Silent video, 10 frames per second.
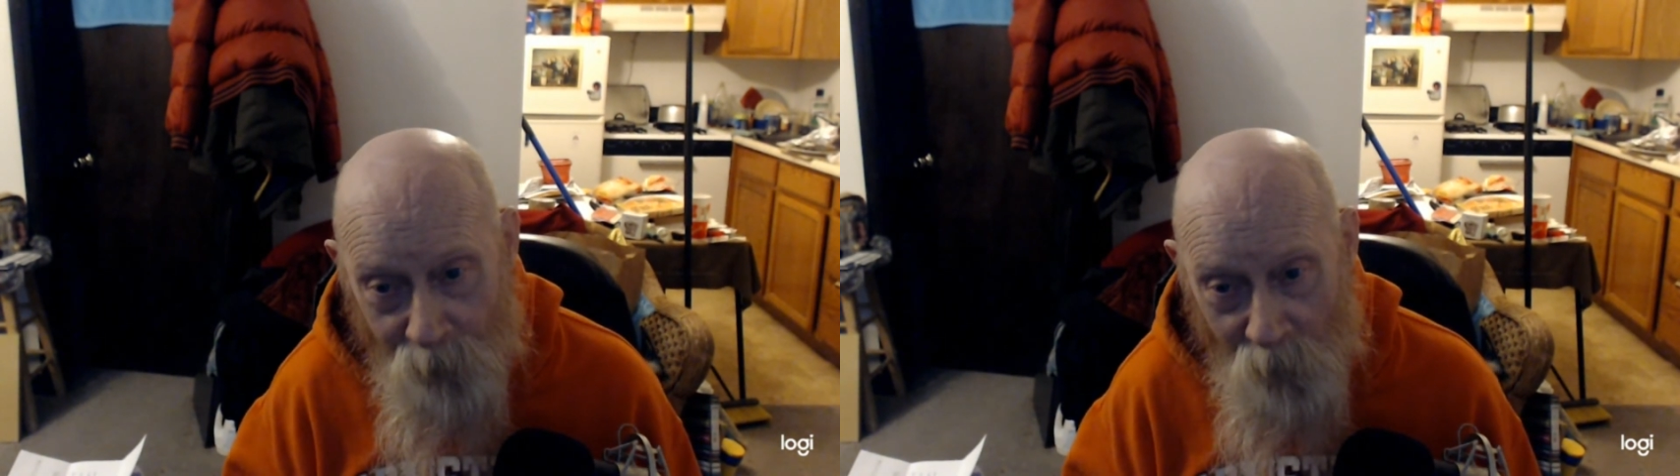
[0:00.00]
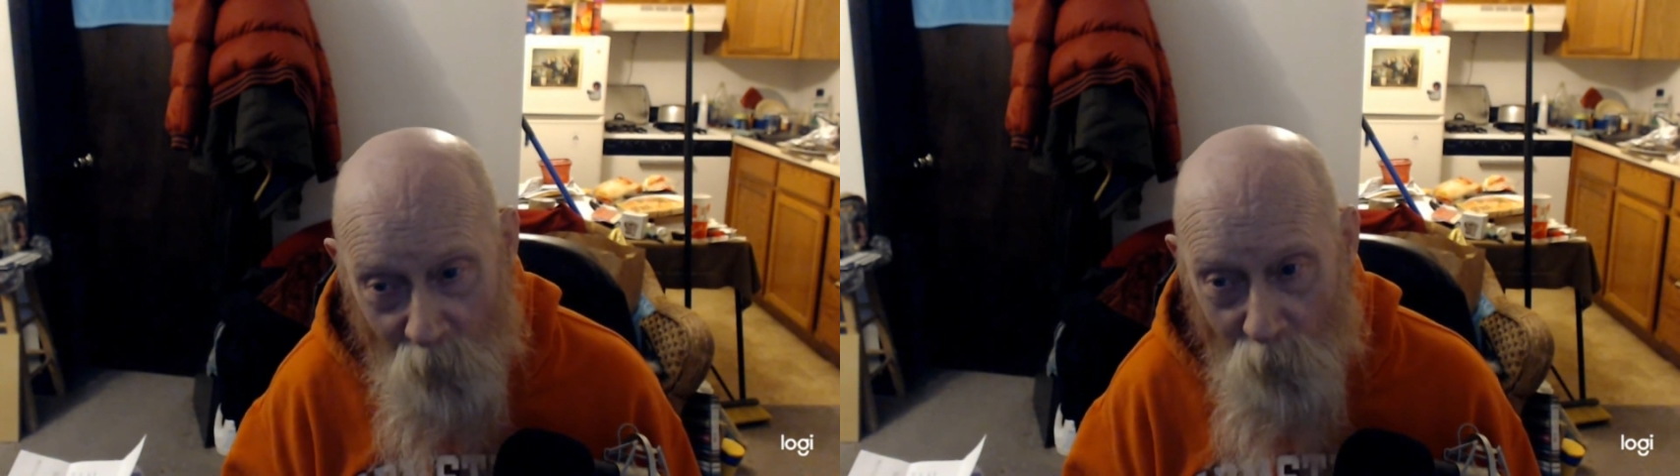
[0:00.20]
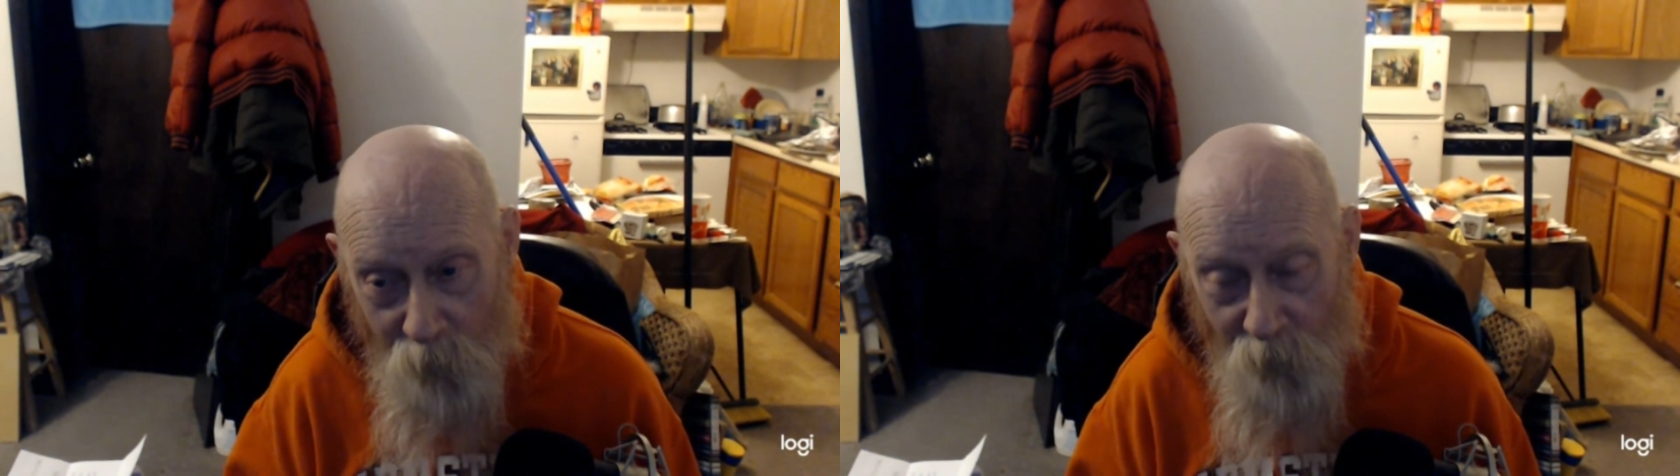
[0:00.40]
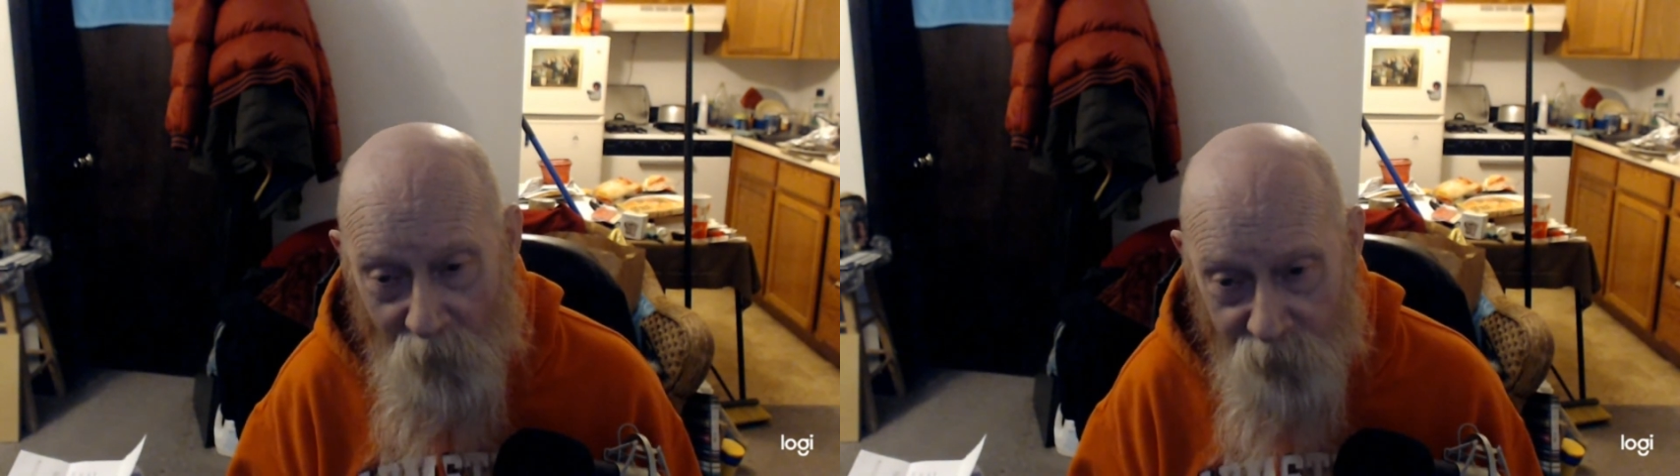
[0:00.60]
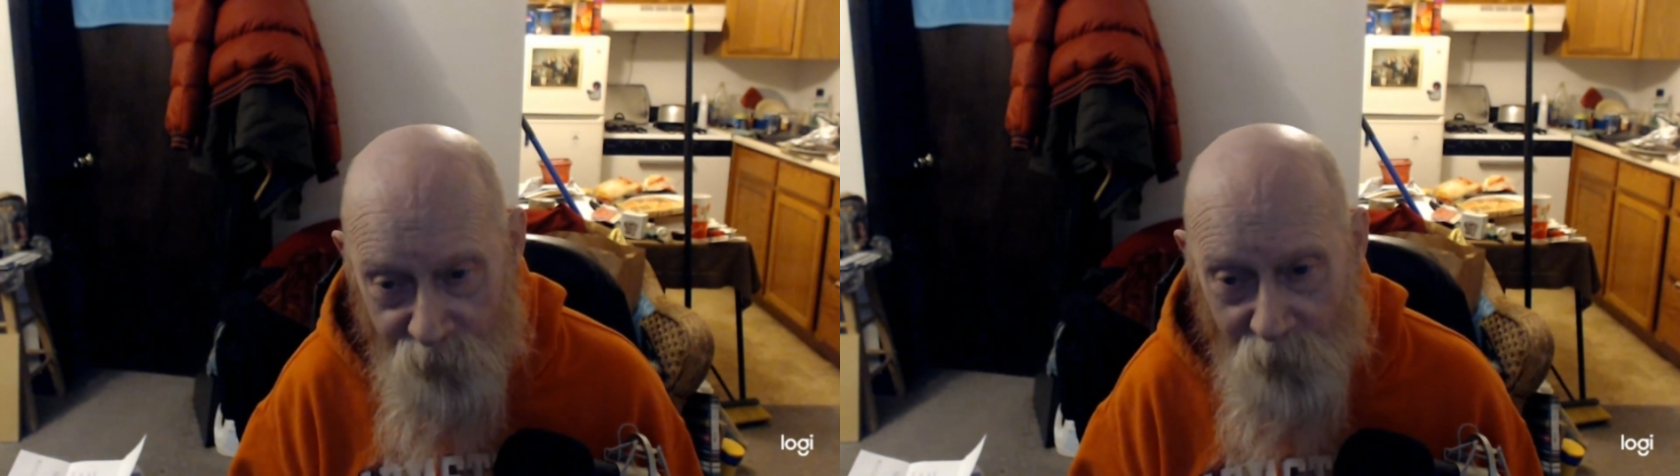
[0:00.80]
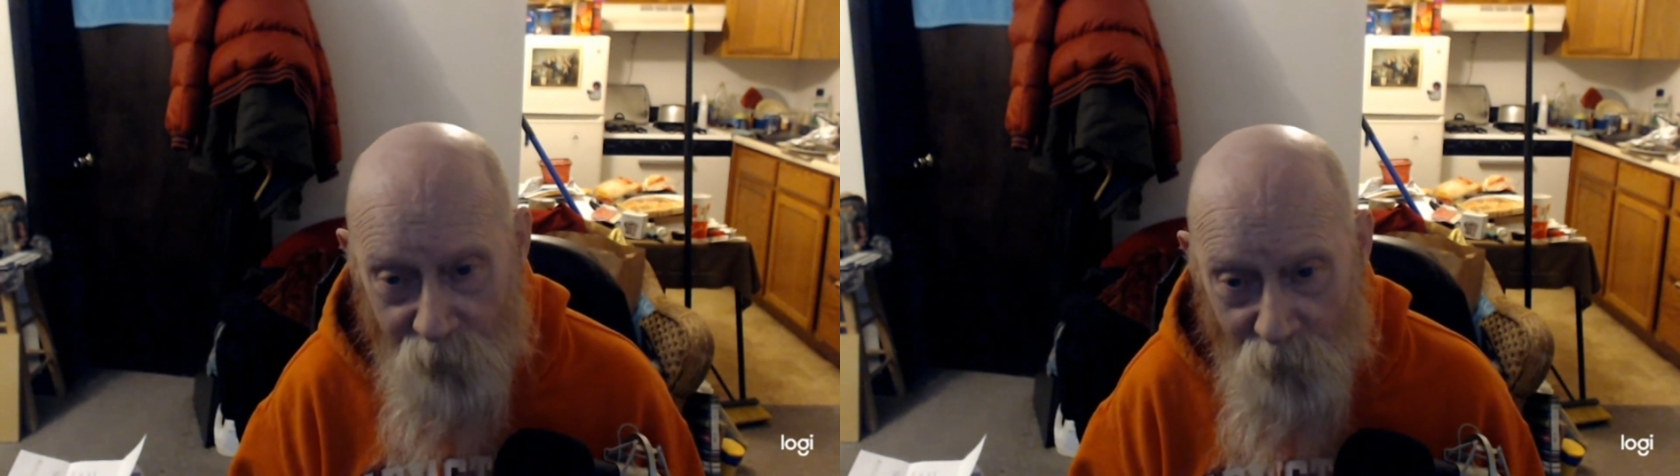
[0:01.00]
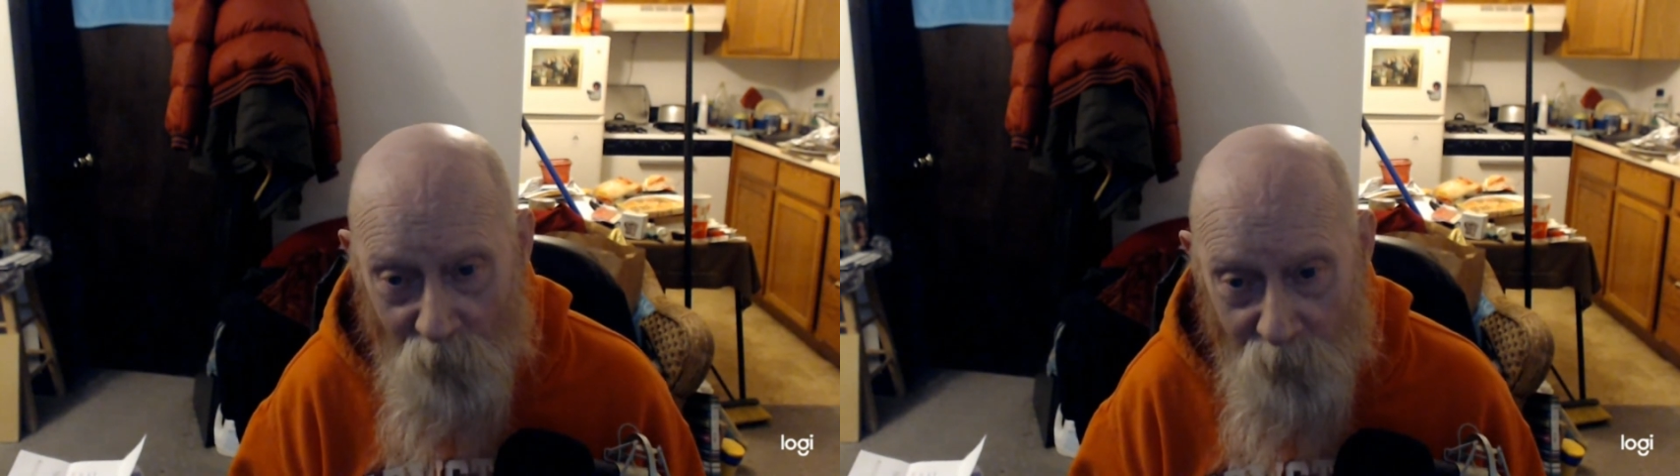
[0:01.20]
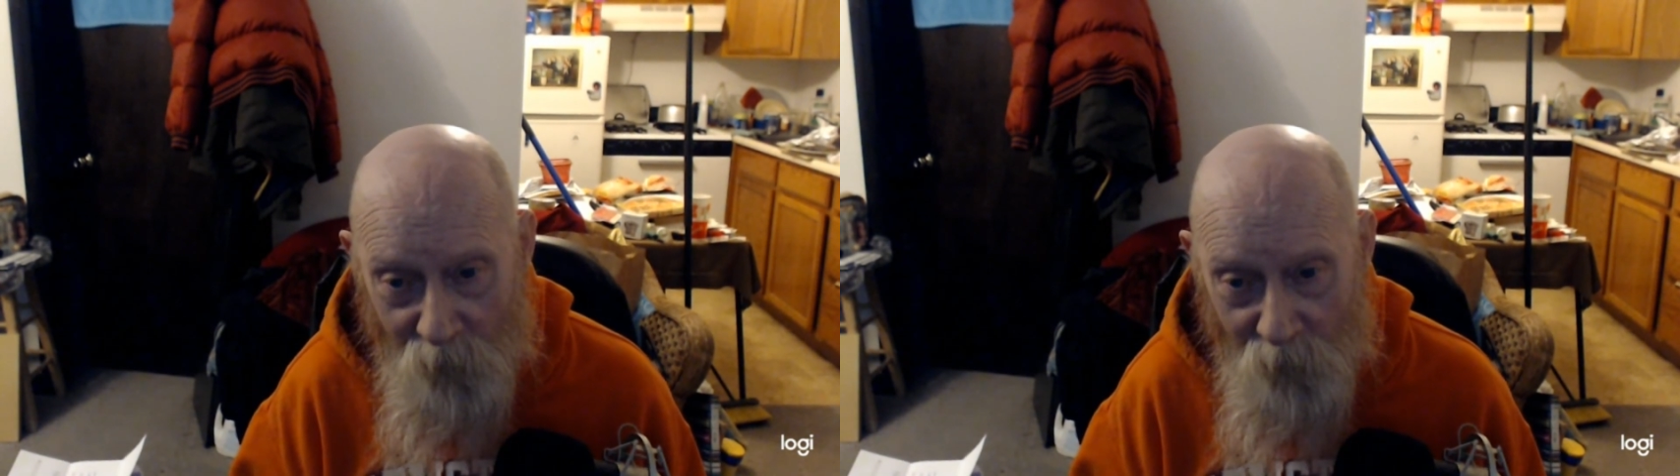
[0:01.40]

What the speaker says: The corporate mindset is all